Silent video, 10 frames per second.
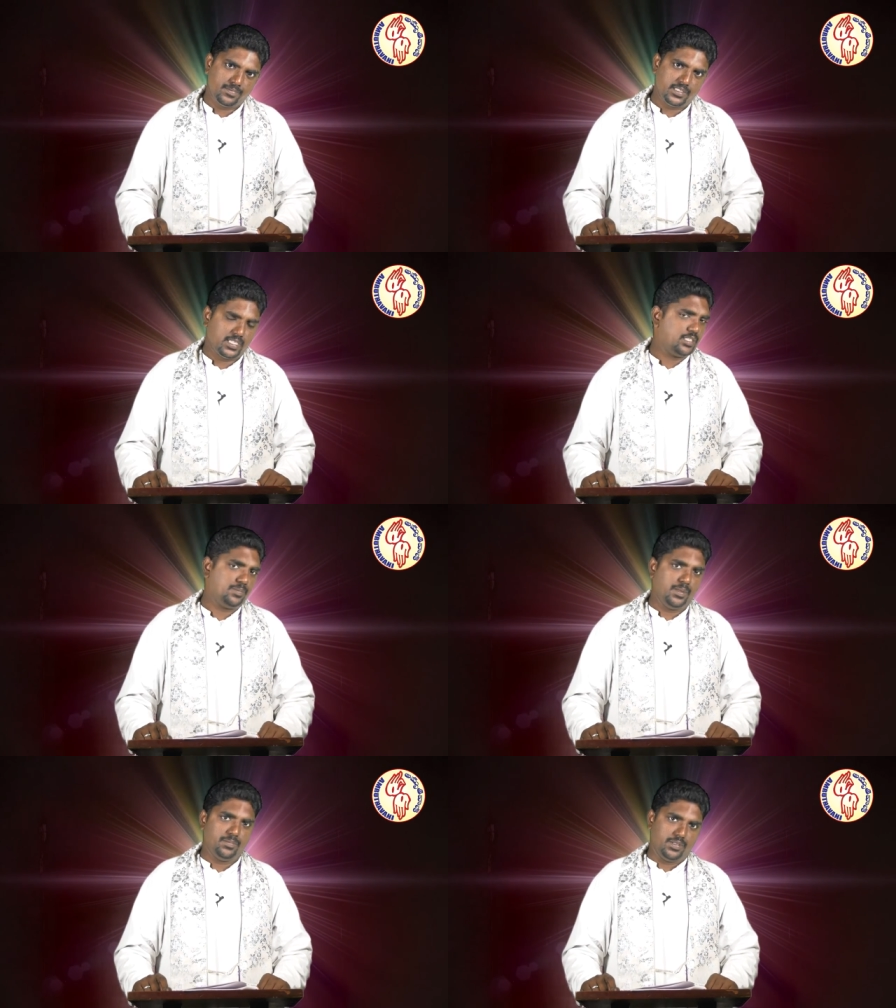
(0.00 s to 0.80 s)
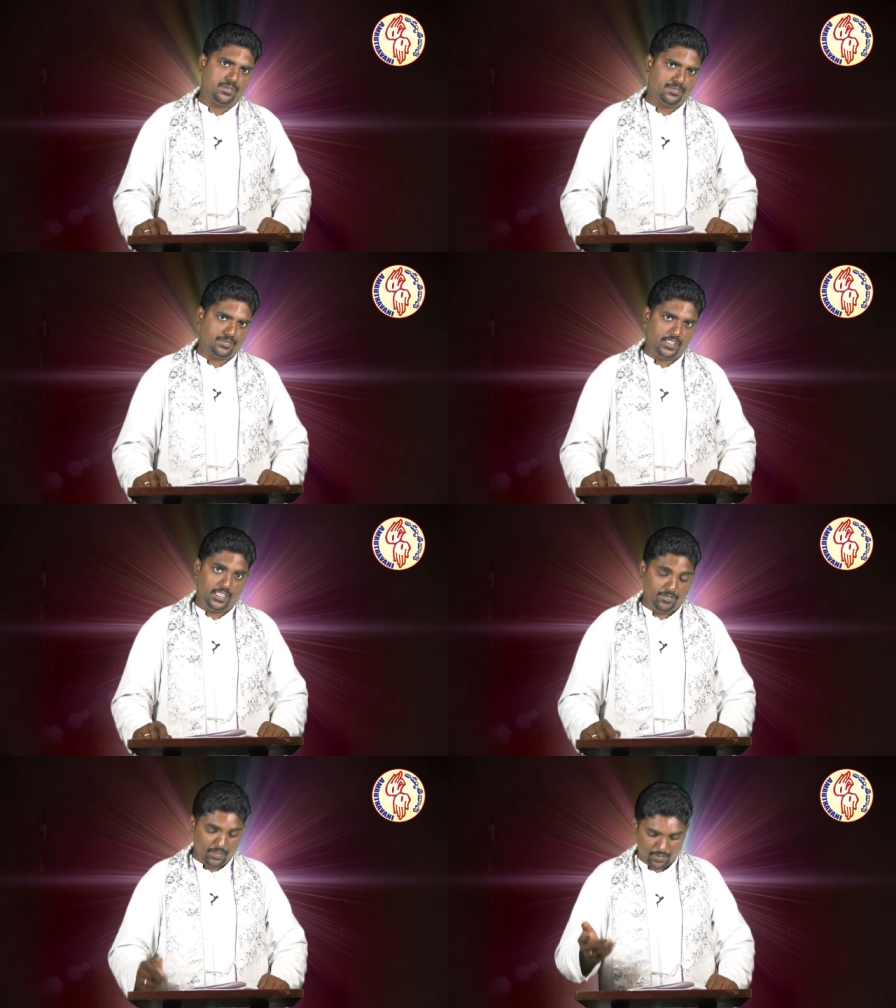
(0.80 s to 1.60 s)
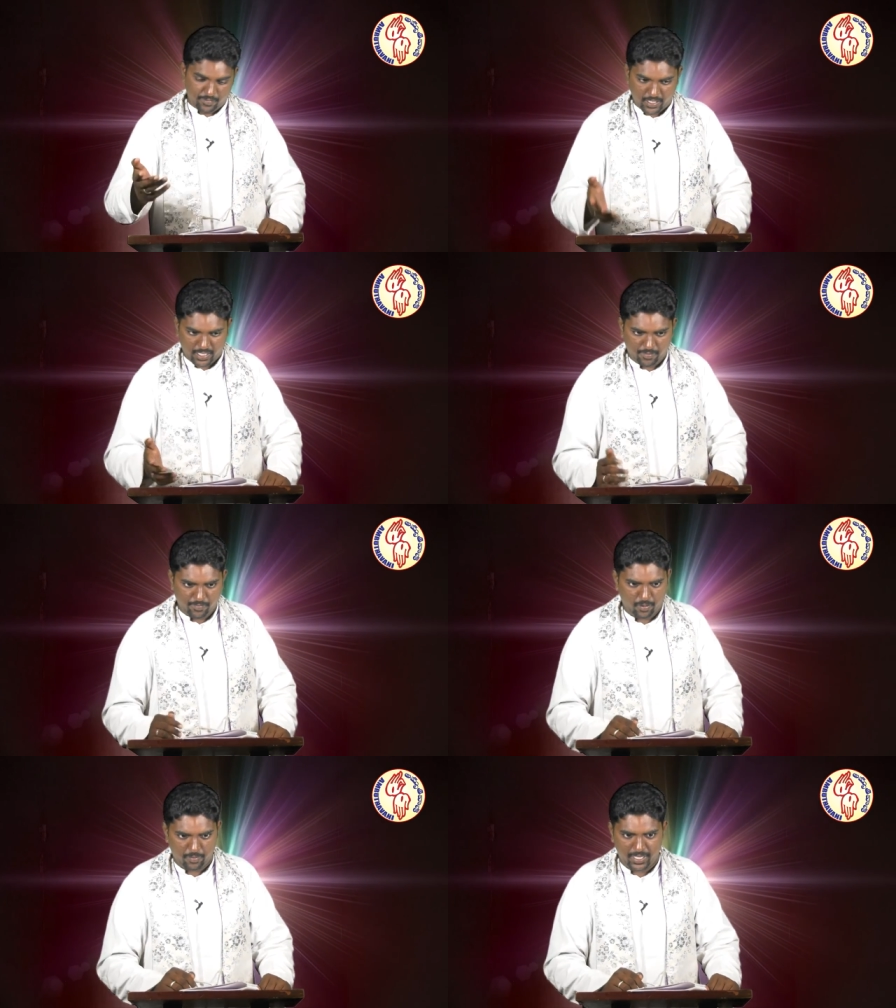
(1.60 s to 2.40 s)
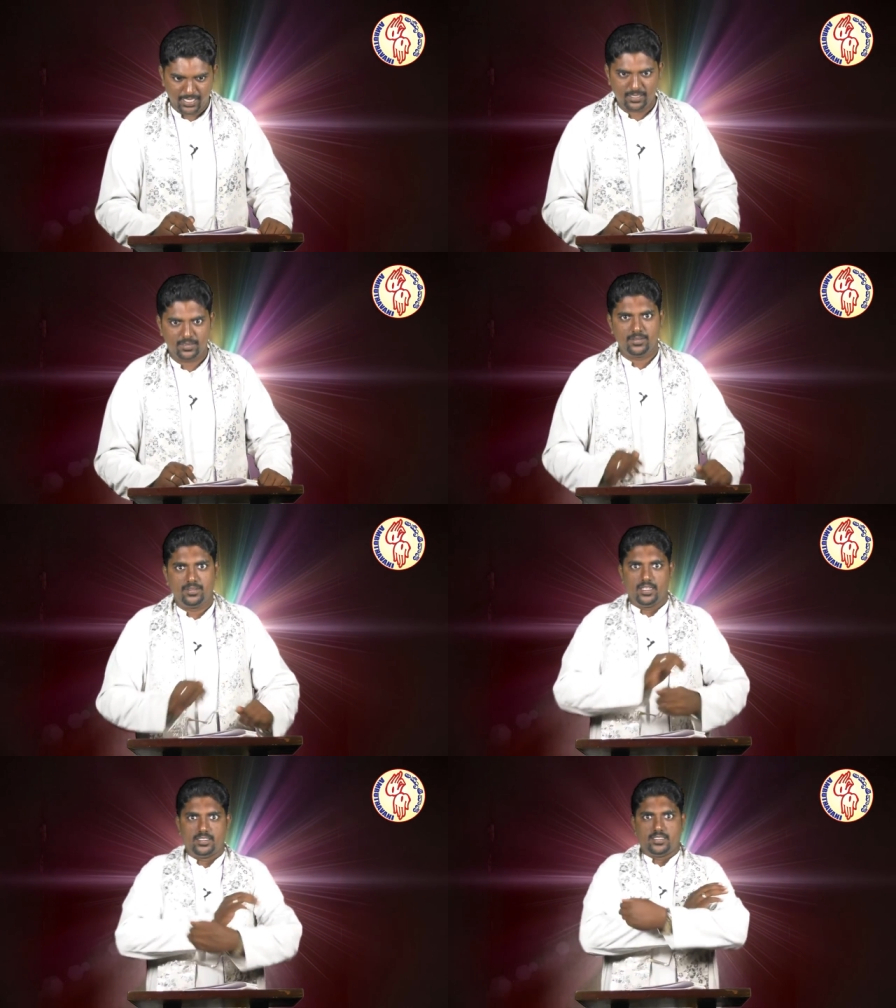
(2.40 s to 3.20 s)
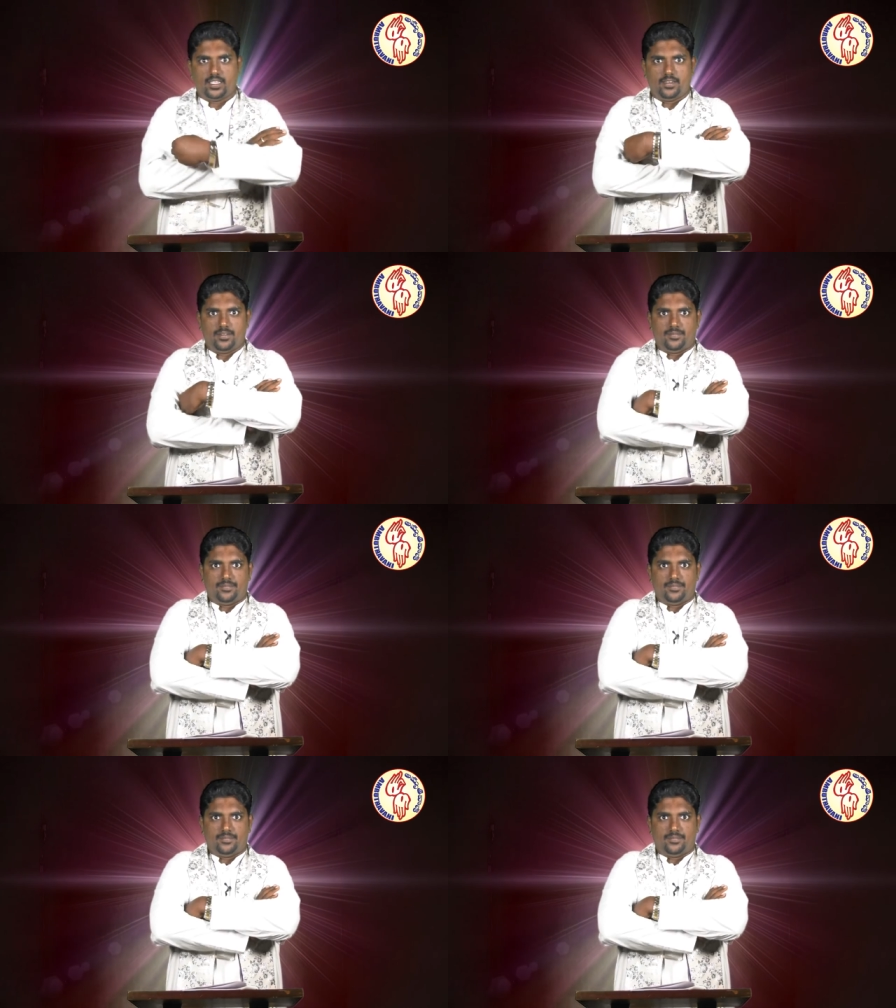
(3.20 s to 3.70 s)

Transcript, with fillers: such people, even if they come for mass, they'll stand.